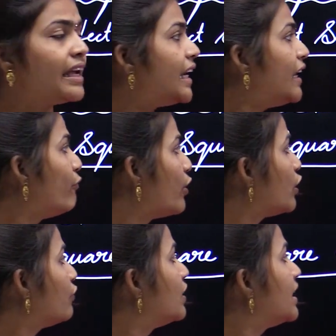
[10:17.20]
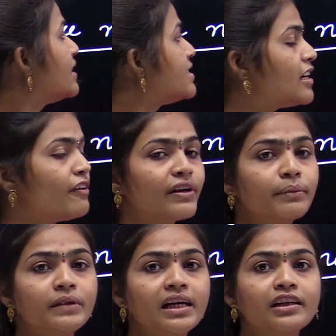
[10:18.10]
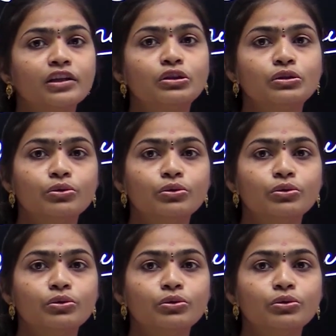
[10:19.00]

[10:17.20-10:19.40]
any one of the digit from that uh,